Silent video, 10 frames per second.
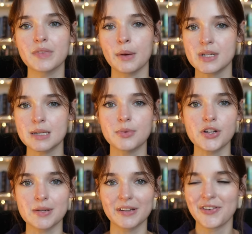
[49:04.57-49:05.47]
It was
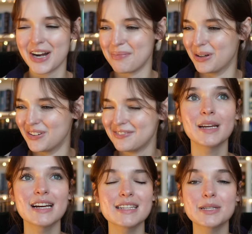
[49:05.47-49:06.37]
compulsively readable.
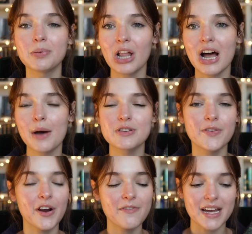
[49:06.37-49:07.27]
Because the plot was
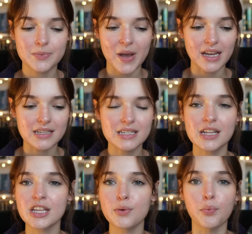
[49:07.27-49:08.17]
very fast-paced,
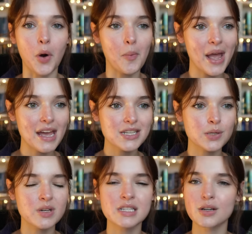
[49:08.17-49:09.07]
the romance
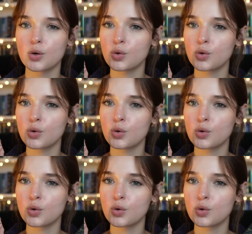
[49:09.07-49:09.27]
was,